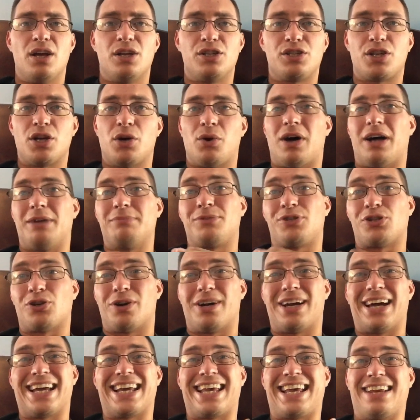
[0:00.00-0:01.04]
So I'm
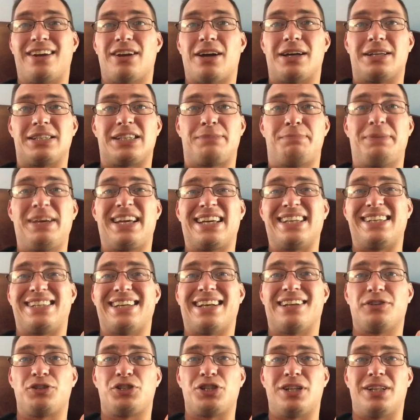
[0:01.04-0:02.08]
sorry, I cannot speak
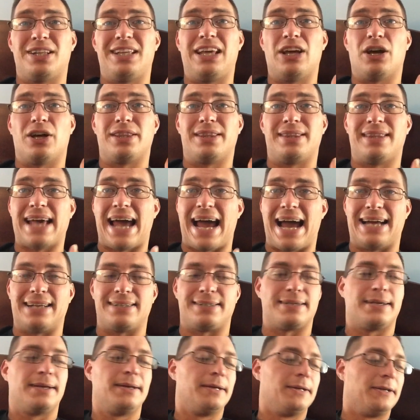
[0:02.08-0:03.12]
intelligently on
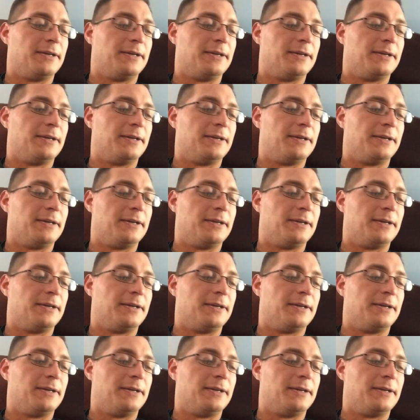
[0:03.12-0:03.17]
that.